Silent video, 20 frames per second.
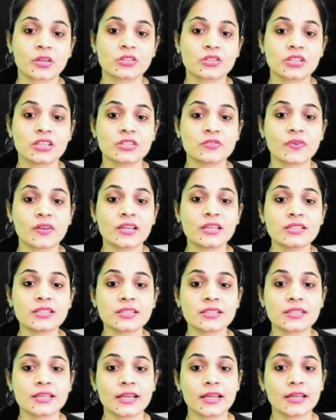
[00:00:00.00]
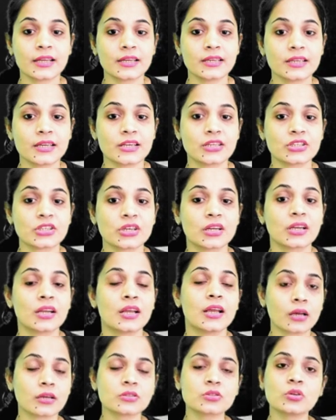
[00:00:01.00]
So this one is rare in nature.
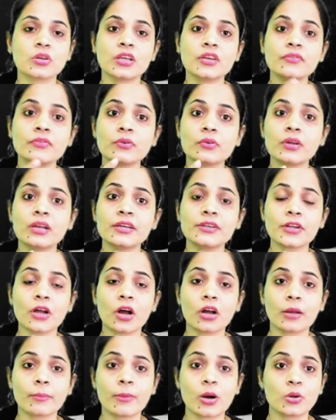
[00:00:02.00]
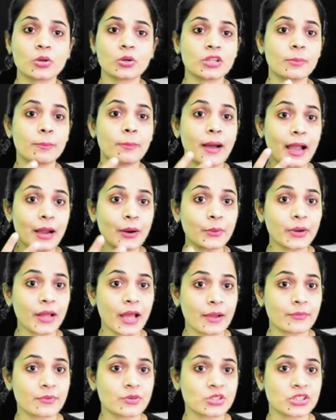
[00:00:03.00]
So if you will talk about the
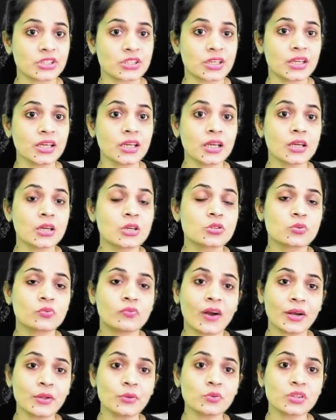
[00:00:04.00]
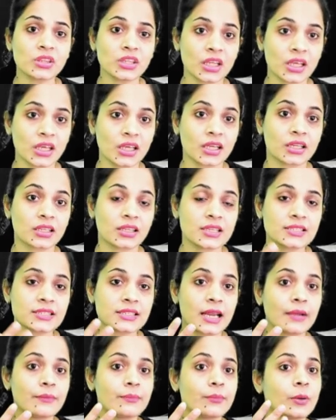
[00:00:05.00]
biodiversity, so what do you think? This
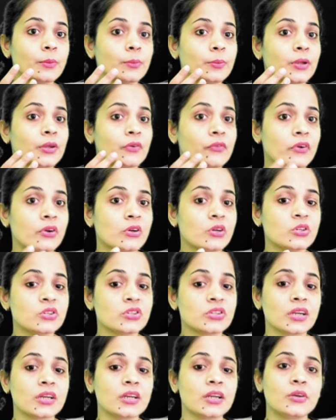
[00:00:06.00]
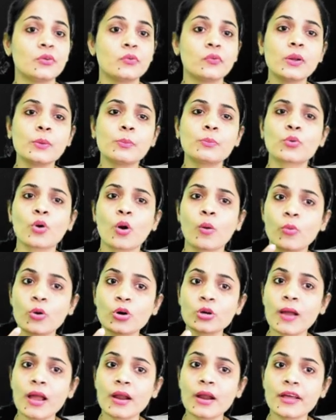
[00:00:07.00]
type of evolution, it will
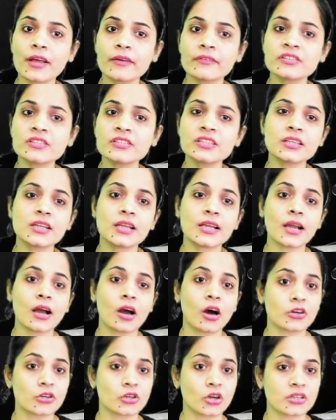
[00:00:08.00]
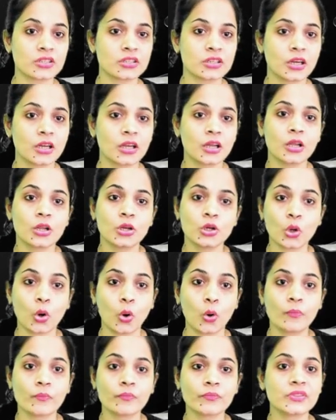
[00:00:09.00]
promote biodiversity or not?
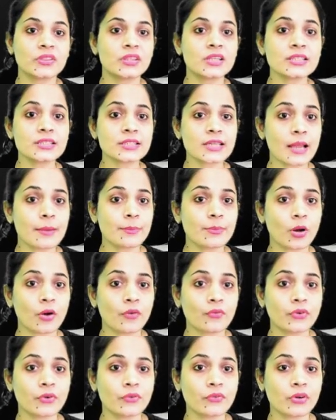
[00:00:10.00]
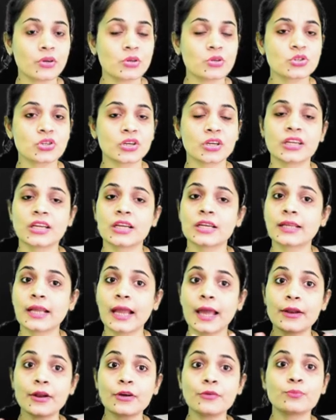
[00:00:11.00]
No. This type of evolution, it
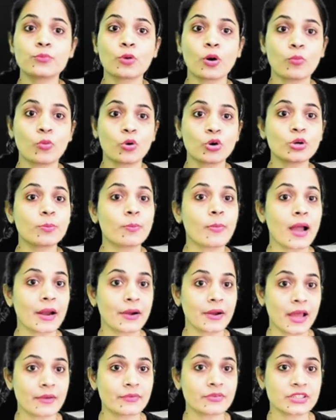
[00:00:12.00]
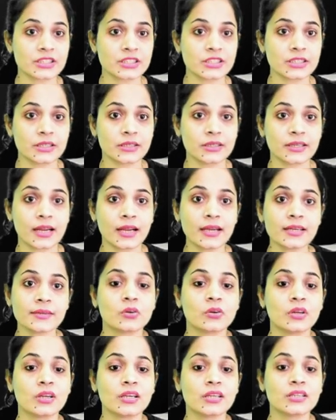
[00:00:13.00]
cannot promote biodiversity, right?
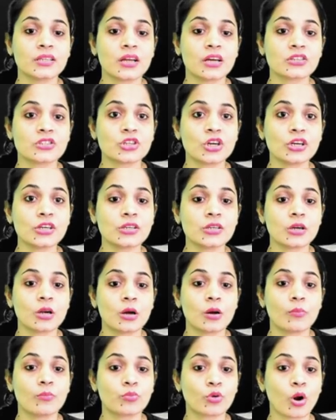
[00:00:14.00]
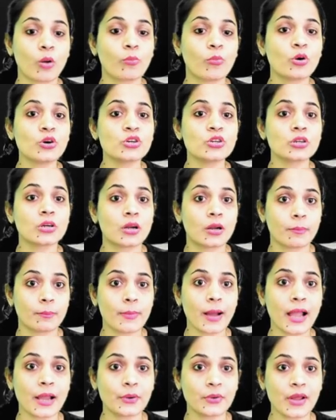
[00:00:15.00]
It does not promote
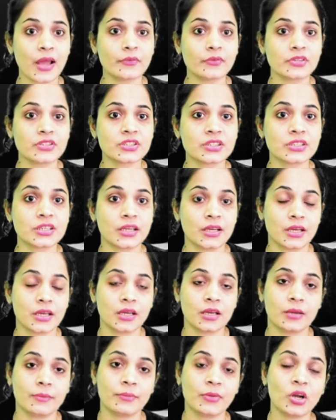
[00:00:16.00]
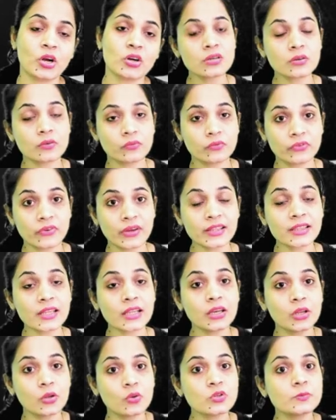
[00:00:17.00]
biodiversity, because when the
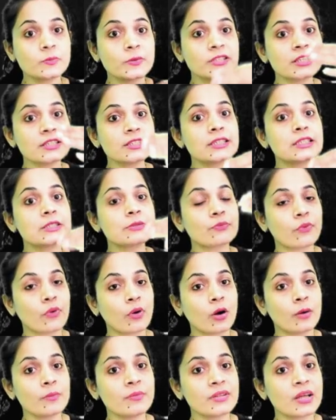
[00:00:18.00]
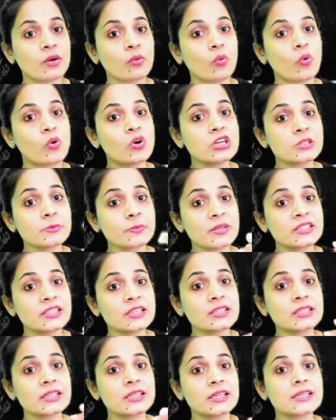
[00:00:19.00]
new species is formed, the old
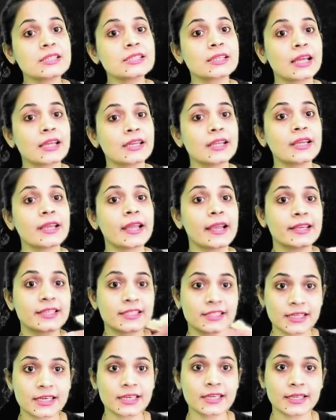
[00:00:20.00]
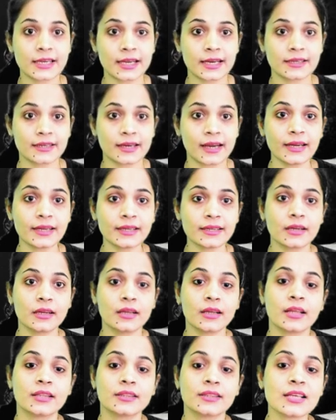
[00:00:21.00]
species, it is getting extincted, right?
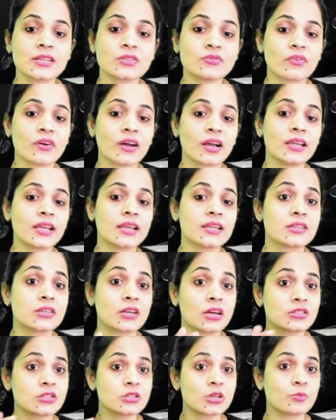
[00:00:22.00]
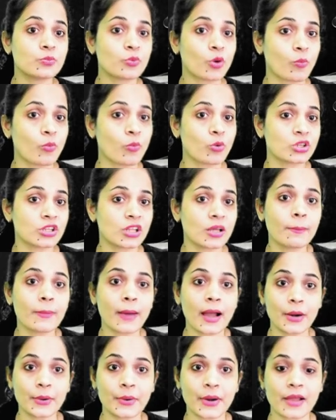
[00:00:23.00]
That's why it does not promote the
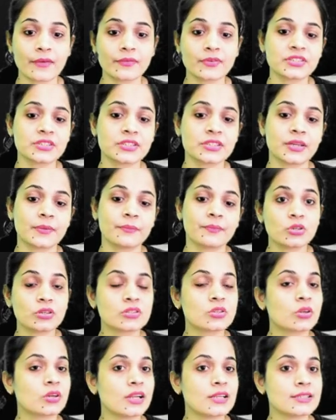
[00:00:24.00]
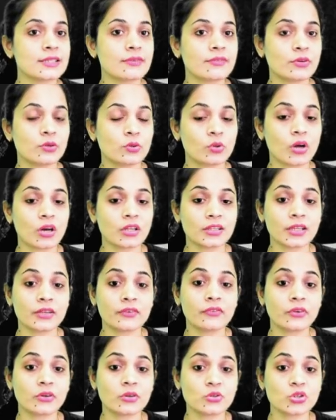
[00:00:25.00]
biodiversity. So let's have a look on the
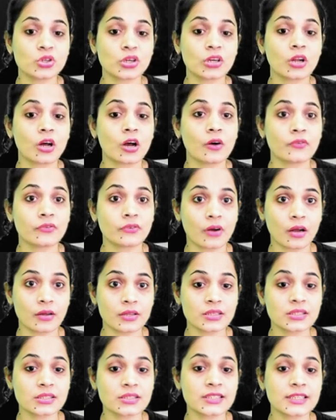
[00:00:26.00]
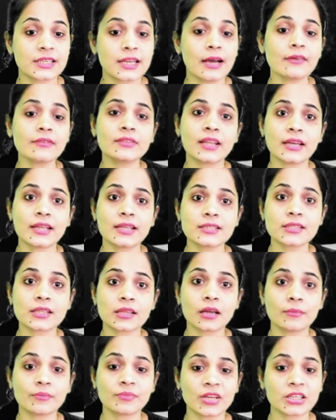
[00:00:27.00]
evolution of giraffe, that is
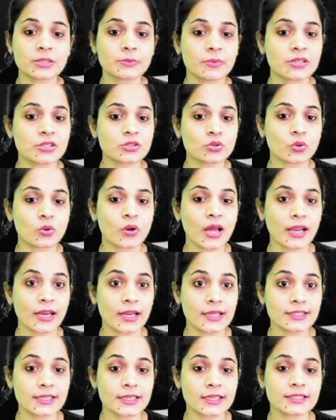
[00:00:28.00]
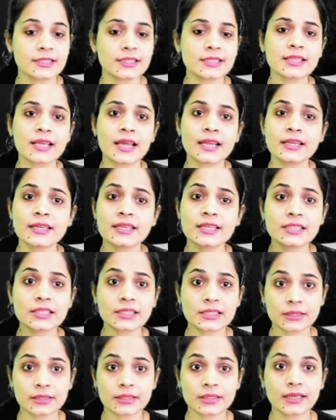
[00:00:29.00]
takes place through anagenesis, and it
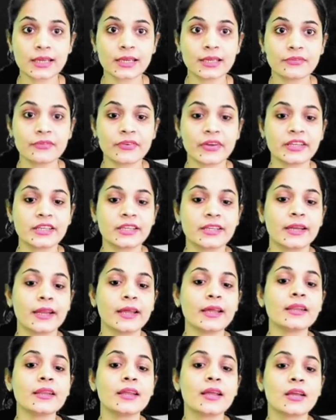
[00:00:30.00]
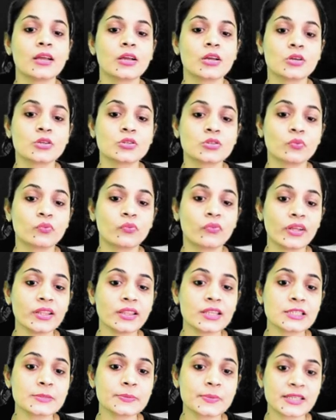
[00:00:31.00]
is really very rare. So when
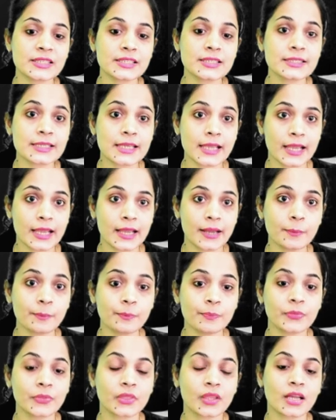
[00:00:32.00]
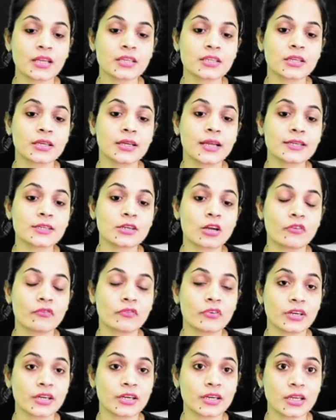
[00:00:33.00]
the species A, it gets
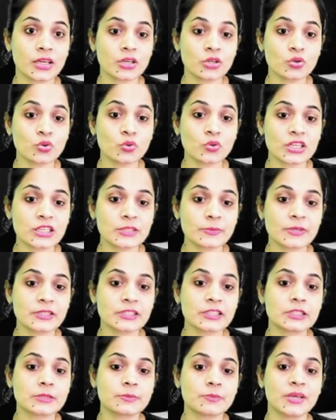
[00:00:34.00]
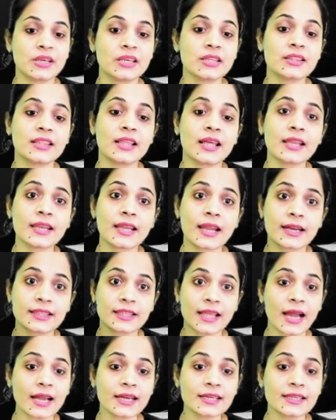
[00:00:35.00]
converted into the species B, then at
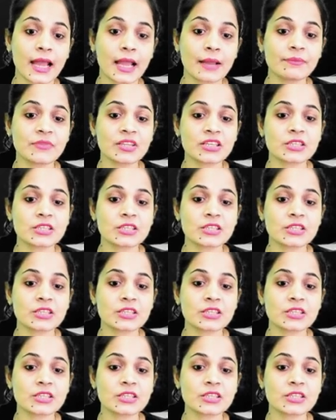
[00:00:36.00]
that time the